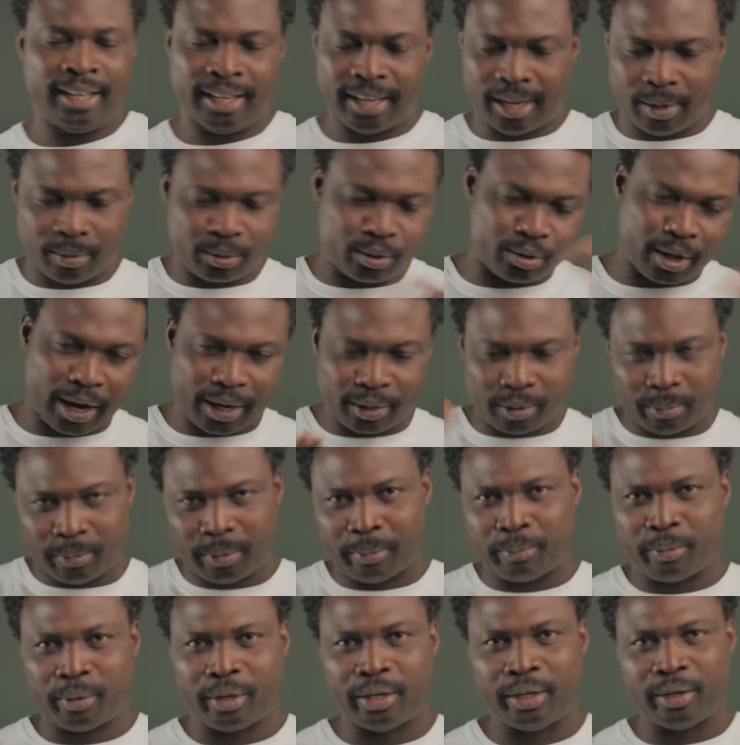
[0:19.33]
I will try to
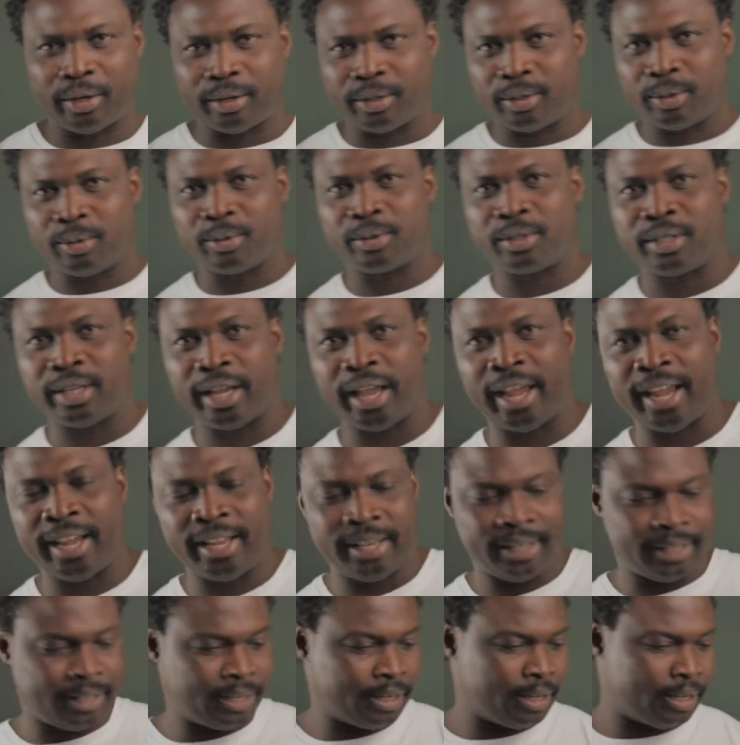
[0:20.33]
be putting all those
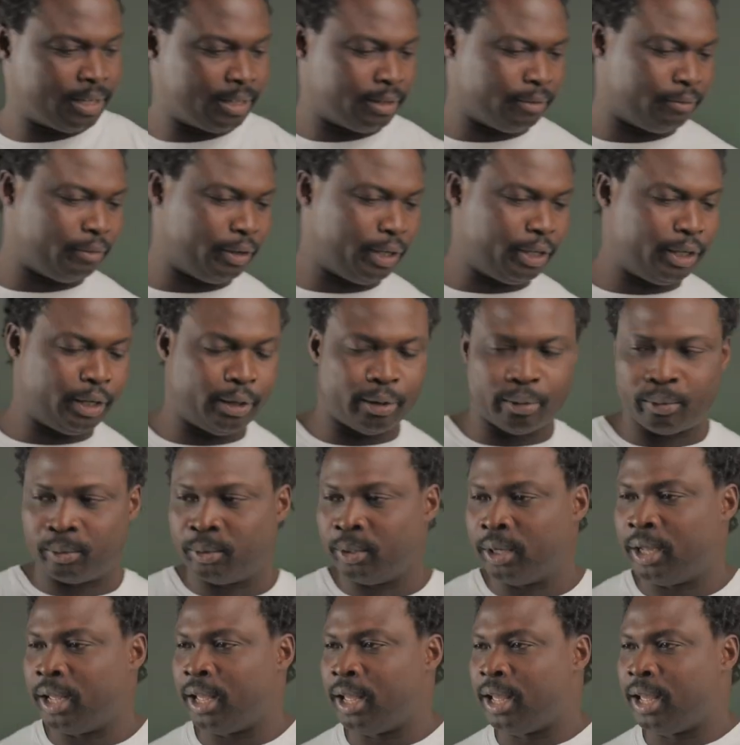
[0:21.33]
in the video.